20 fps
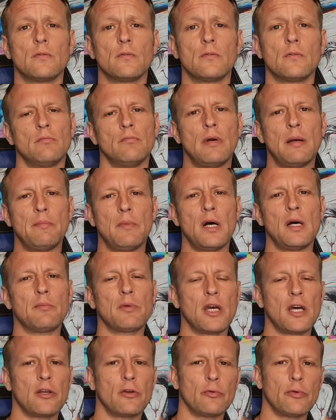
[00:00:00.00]
My mom
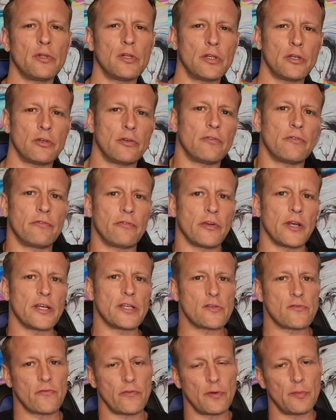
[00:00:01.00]
got a really good
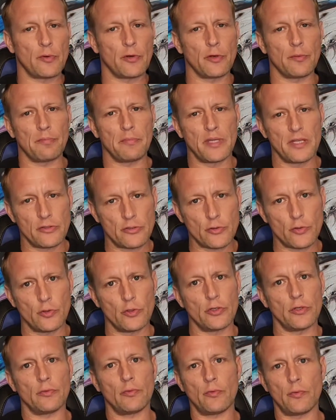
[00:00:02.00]
phrase from her
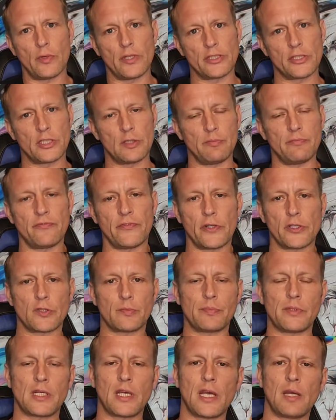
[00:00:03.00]
mentor when she first
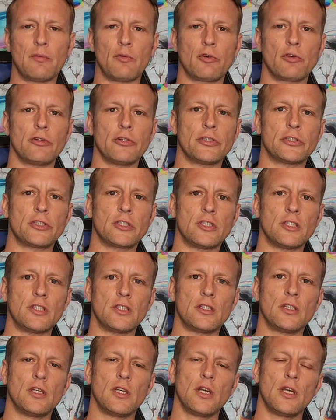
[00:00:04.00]
became a
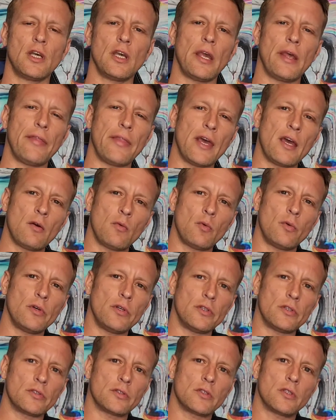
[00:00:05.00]
Christian, and that
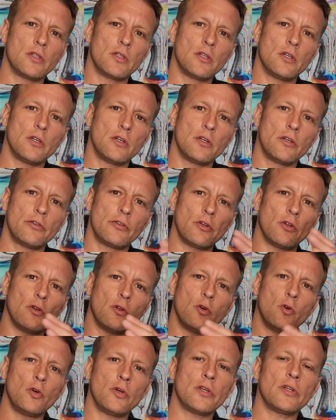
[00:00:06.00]
was, "The
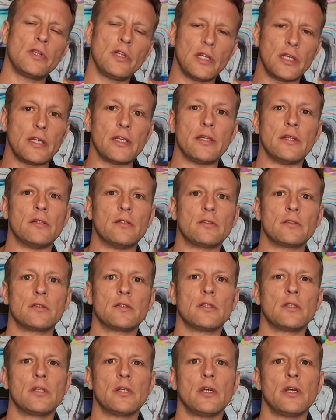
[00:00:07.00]
Lord
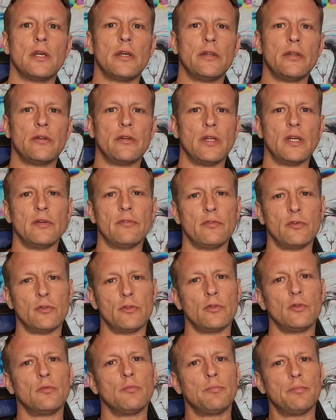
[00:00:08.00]
leads and the
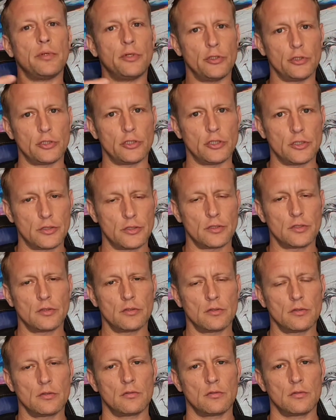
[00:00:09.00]
devil pushes."
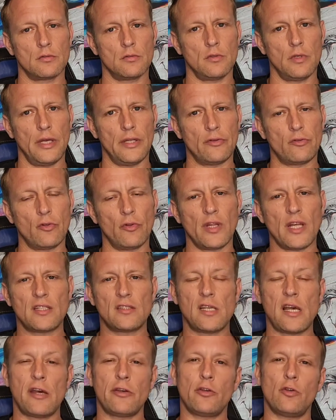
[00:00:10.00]
And so that's
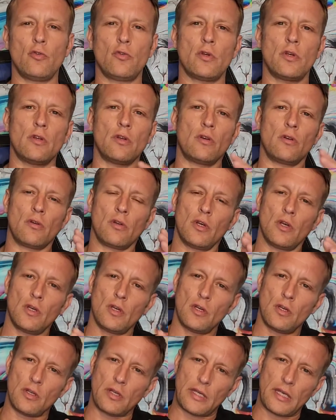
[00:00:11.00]
how you can
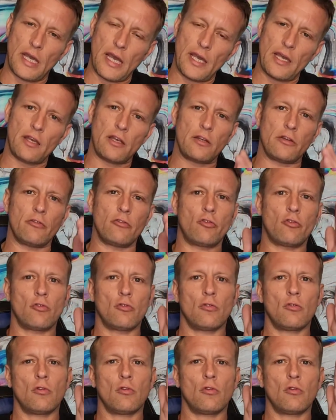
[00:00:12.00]
gauge